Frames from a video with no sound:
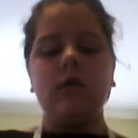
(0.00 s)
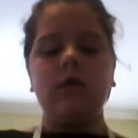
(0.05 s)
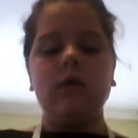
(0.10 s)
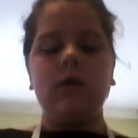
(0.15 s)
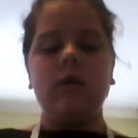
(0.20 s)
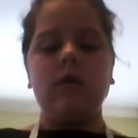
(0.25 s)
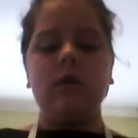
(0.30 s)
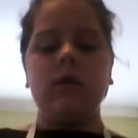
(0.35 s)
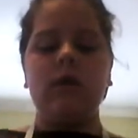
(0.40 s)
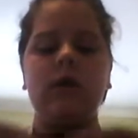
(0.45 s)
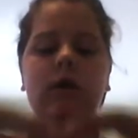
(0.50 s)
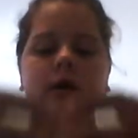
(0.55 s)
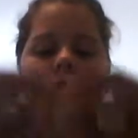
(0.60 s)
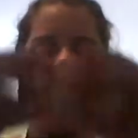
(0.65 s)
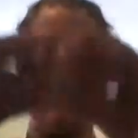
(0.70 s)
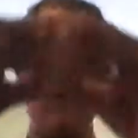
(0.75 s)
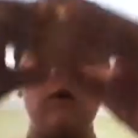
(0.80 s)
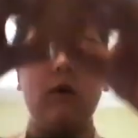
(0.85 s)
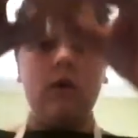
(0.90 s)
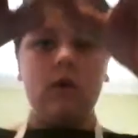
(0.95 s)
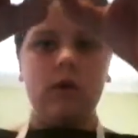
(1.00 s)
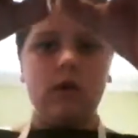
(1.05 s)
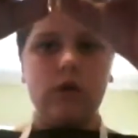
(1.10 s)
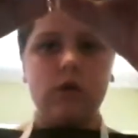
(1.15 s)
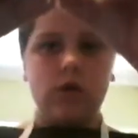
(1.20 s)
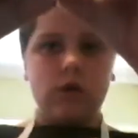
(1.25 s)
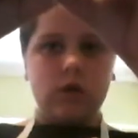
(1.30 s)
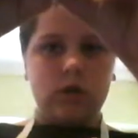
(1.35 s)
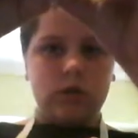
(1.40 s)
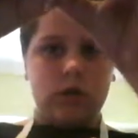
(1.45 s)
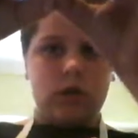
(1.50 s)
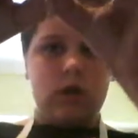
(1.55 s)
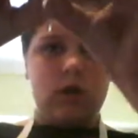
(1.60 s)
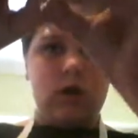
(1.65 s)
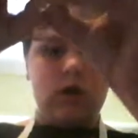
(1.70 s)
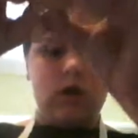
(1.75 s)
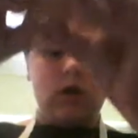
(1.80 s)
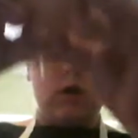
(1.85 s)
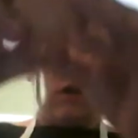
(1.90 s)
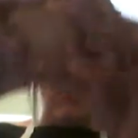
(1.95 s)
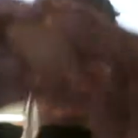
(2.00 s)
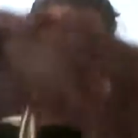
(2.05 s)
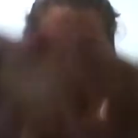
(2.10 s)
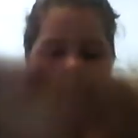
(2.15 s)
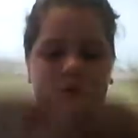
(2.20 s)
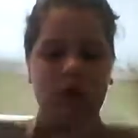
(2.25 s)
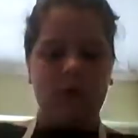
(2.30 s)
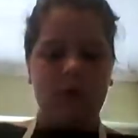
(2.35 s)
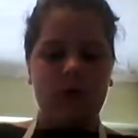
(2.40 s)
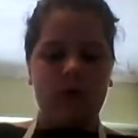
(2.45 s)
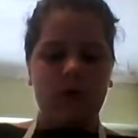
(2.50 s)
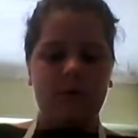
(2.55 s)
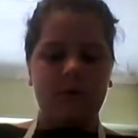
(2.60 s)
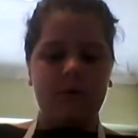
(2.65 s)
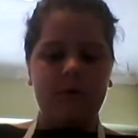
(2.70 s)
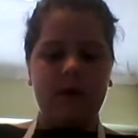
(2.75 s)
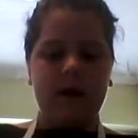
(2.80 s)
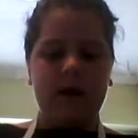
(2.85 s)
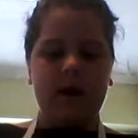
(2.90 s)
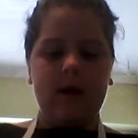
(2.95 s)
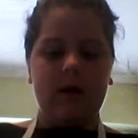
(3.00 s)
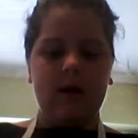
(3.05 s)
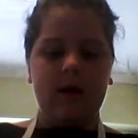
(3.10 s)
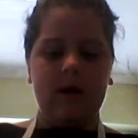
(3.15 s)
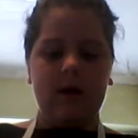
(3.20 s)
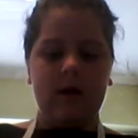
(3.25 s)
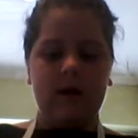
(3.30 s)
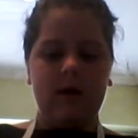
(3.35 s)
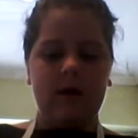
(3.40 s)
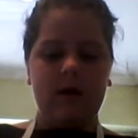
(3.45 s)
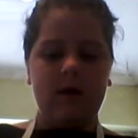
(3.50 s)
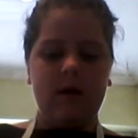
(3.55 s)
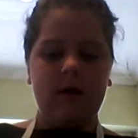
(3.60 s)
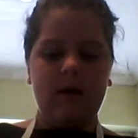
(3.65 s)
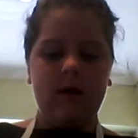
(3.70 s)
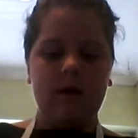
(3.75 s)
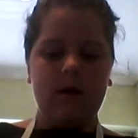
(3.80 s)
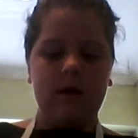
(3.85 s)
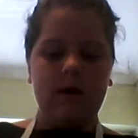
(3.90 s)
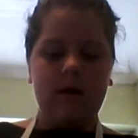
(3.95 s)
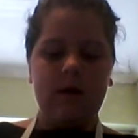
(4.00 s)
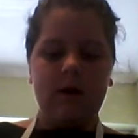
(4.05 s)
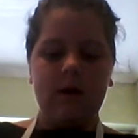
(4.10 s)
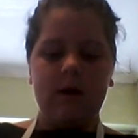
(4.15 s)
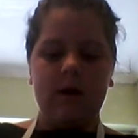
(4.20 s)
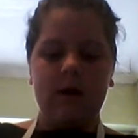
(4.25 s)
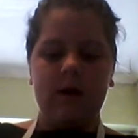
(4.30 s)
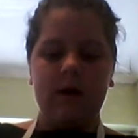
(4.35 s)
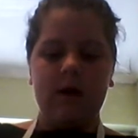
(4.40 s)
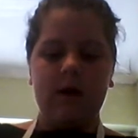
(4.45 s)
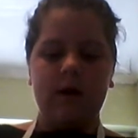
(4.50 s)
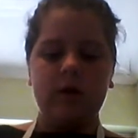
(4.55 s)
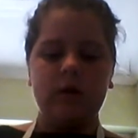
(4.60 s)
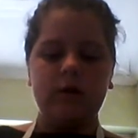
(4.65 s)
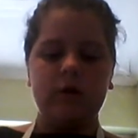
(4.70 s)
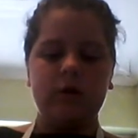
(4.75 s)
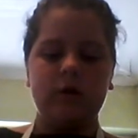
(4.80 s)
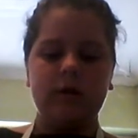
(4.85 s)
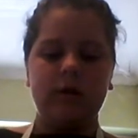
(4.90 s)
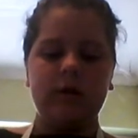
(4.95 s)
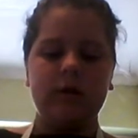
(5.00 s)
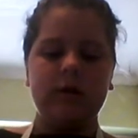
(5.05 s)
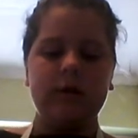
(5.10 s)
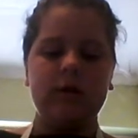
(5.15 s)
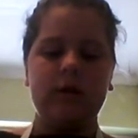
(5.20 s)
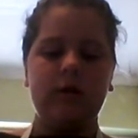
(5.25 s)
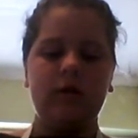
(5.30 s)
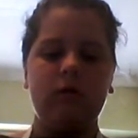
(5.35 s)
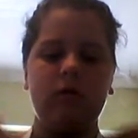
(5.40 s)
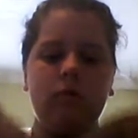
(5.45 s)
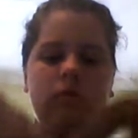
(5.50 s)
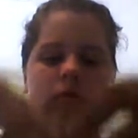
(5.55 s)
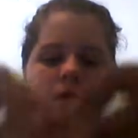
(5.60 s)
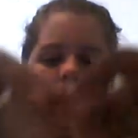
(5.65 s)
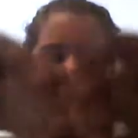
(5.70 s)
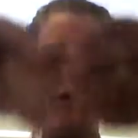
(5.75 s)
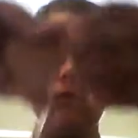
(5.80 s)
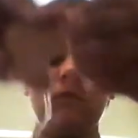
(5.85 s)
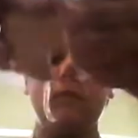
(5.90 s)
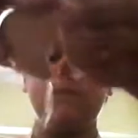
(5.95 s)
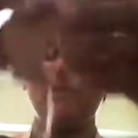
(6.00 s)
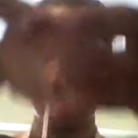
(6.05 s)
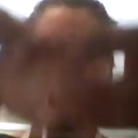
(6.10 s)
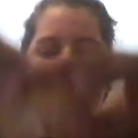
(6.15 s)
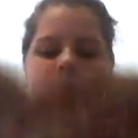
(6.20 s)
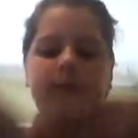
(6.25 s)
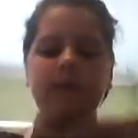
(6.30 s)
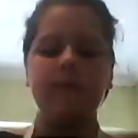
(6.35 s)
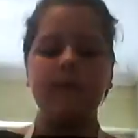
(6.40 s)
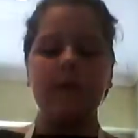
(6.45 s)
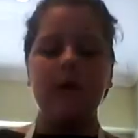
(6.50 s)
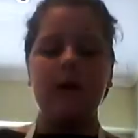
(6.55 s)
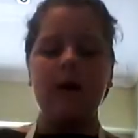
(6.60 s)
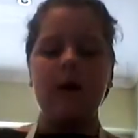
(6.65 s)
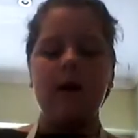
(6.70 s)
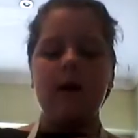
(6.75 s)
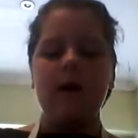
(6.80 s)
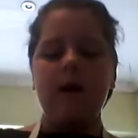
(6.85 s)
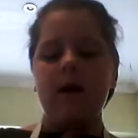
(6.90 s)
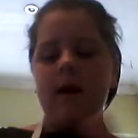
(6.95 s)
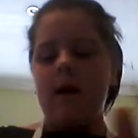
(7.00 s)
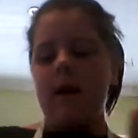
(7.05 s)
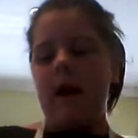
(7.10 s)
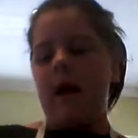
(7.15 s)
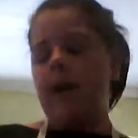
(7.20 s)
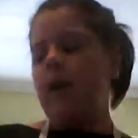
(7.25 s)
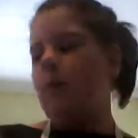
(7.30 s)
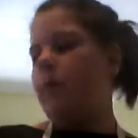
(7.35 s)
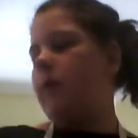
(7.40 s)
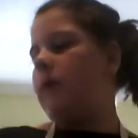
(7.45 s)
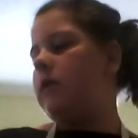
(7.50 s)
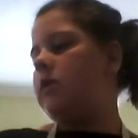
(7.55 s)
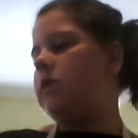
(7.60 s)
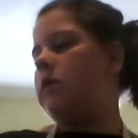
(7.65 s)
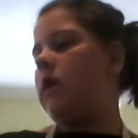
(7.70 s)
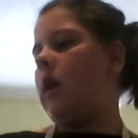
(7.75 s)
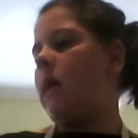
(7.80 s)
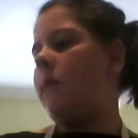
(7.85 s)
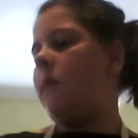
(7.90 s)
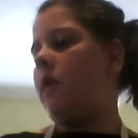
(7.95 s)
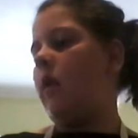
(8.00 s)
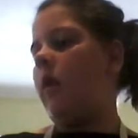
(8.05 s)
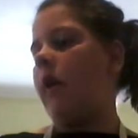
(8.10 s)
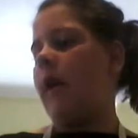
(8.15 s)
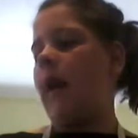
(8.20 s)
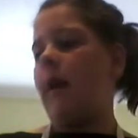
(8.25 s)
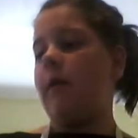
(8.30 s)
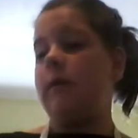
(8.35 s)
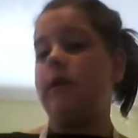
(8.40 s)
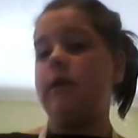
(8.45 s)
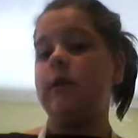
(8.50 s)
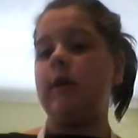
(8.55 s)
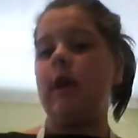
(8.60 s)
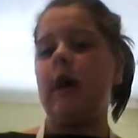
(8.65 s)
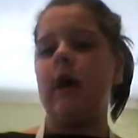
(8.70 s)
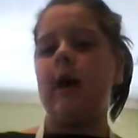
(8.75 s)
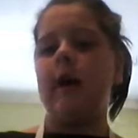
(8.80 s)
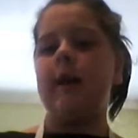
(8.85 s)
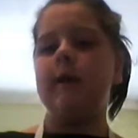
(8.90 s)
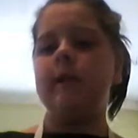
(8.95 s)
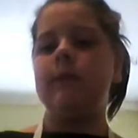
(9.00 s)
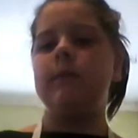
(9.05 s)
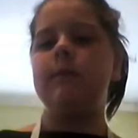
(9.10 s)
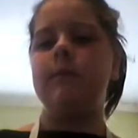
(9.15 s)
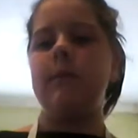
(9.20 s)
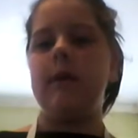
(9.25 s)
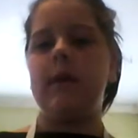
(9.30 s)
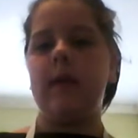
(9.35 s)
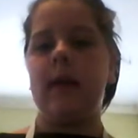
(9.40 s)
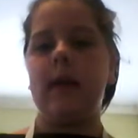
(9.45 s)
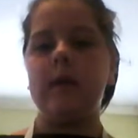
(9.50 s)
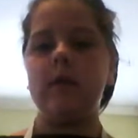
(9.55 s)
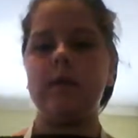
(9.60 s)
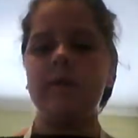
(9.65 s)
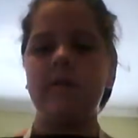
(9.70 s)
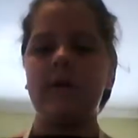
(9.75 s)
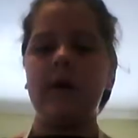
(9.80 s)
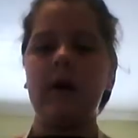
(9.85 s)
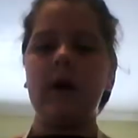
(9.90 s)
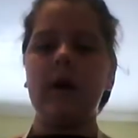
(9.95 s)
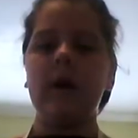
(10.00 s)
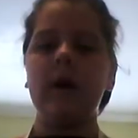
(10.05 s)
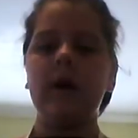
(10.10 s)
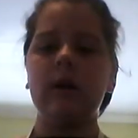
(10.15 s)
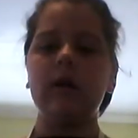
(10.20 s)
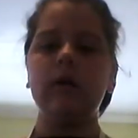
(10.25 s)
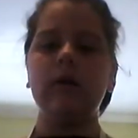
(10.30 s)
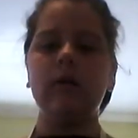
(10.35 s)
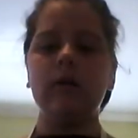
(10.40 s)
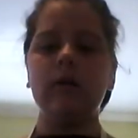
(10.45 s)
And then just gonna break it into its little throne. And it will start pouring out the sides, but that's fine.